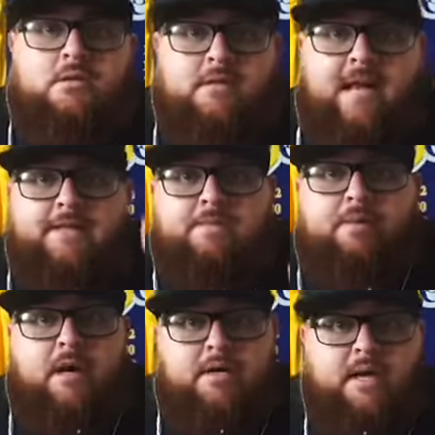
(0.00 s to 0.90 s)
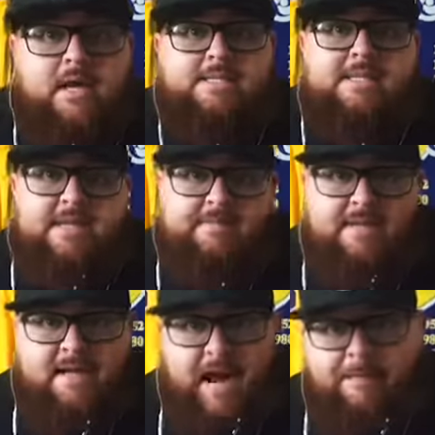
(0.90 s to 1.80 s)
like the podcast, leave a
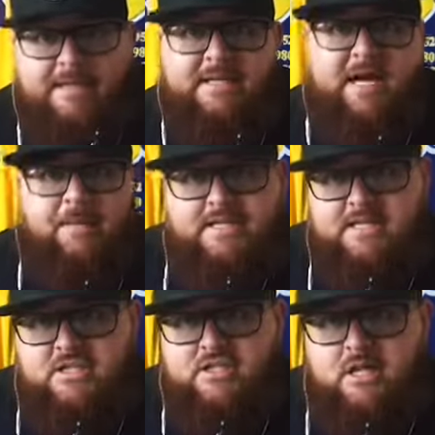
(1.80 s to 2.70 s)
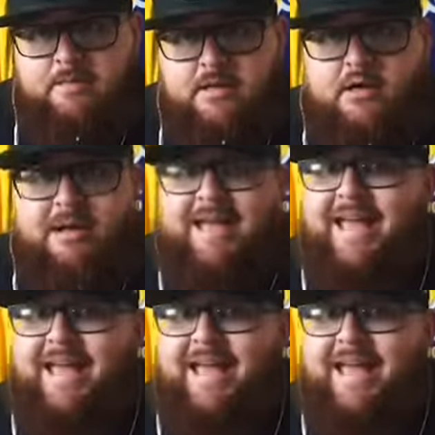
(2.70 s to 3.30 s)
comment in the comment section down below,